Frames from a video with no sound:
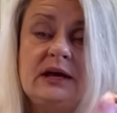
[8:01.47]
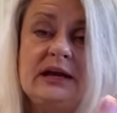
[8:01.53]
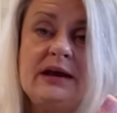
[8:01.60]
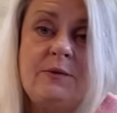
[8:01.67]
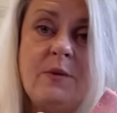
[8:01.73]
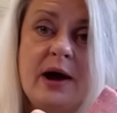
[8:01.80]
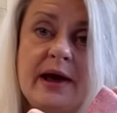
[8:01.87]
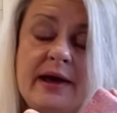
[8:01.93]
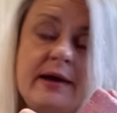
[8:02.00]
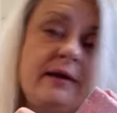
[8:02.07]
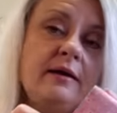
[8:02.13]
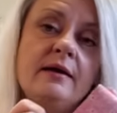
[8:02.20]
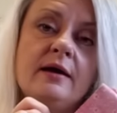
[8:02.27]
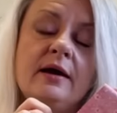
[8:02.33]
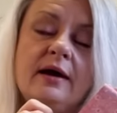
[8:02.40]

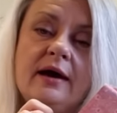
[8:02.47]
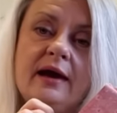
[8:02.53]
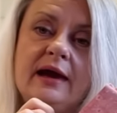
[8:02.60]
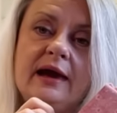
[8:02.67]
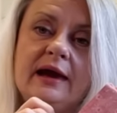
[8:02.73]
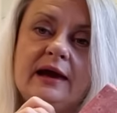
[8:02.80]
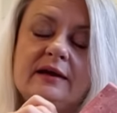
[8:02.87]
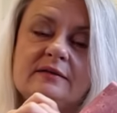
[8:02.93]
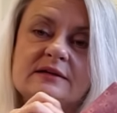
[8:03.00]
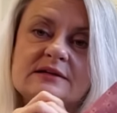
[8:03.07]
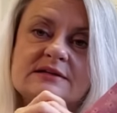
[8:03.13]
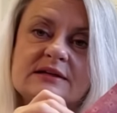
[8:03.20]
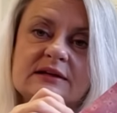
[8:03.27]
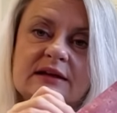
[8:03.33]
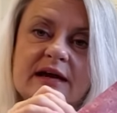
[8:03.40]
anyway and
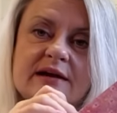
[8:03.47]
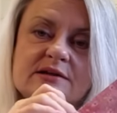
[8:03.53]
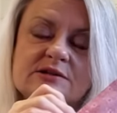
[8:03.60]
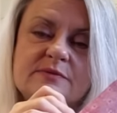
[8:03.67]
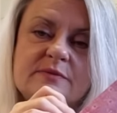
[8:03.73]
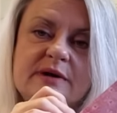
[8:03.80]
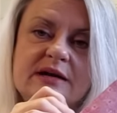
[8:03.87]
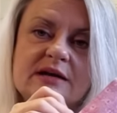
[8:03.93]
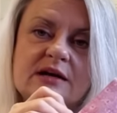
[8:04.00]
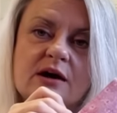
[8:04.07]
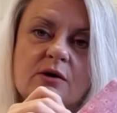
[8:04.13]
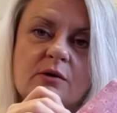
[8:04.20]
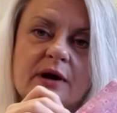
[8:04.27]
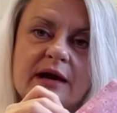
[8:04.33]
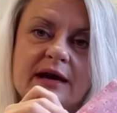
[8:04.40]
this allows me to
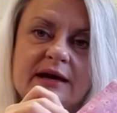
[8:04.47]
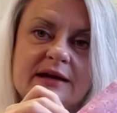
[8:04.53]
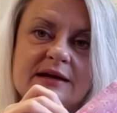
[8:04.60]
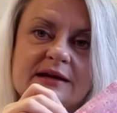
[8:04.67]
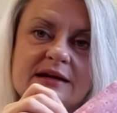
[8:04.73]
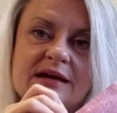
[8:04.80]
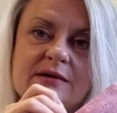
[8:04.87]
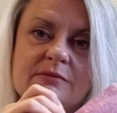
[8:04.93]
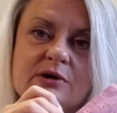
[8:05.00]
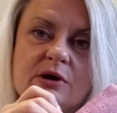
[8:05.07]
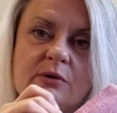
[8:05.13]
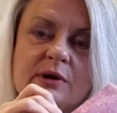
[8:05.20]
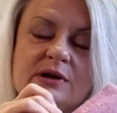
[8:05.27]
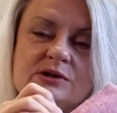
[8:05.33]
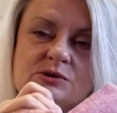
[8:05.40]
go ahead and keep
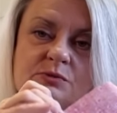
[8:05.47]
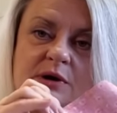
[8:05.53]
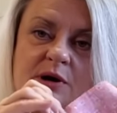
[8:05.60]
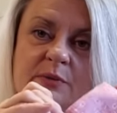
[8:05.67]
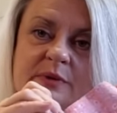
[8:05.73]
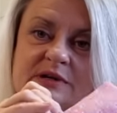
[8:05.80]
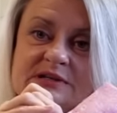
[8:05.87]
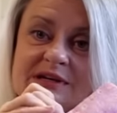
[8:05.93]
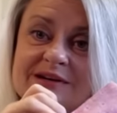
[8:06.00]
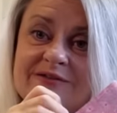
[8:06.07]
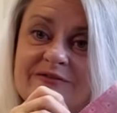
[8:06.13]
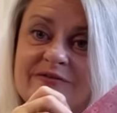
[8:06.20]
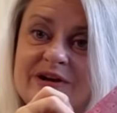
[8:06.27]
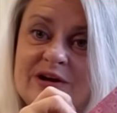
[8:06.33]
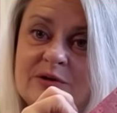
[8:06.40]
going as well because I can
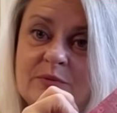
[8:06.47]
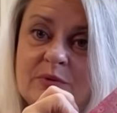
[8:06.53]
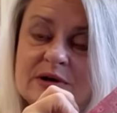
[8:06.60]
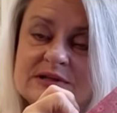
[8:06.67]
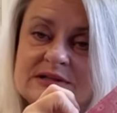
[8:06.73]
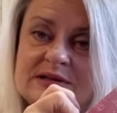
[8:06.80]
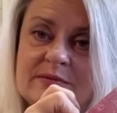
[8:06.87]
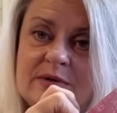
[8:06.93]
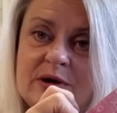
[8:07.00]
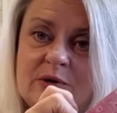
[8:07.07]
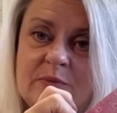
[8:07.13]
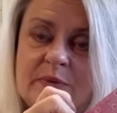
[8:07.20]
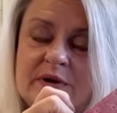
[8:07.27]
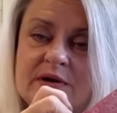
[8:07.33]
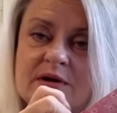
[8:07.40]
finger press them
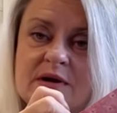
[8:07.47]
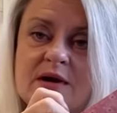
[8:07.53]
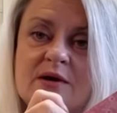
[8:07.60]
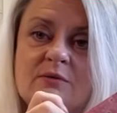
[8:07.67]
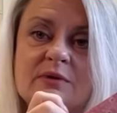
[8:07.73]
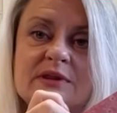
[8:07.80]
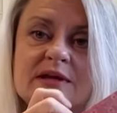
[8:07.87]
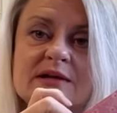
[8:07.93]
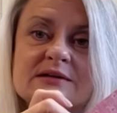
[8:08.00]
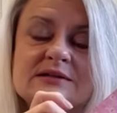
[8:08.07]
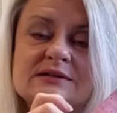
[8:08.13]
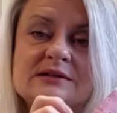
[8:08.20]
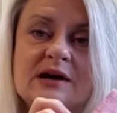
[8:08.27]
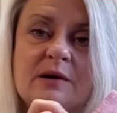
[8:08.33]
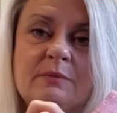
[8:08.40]
open without
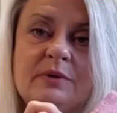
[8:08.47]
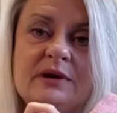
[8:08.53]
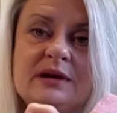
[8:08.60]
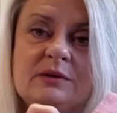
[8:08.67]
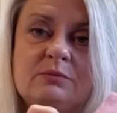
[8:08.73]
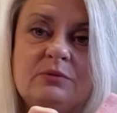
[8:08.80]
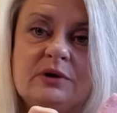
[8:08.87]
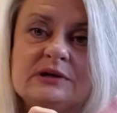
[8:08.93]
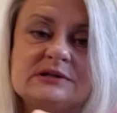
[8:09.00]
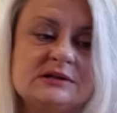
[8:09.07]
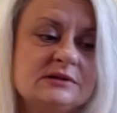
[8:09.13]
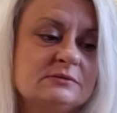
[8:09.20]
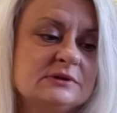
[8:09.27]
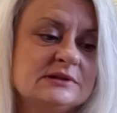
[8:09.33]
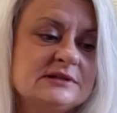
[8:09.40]
stopping and pressing
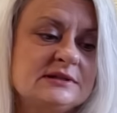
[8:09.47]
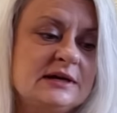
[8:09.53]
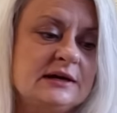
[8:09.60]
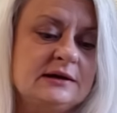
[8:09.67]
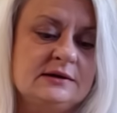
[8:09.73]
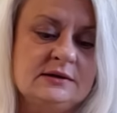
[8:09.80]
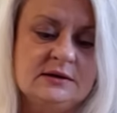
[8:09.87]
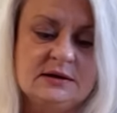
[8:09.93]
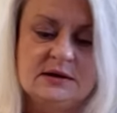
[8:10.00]
to one side.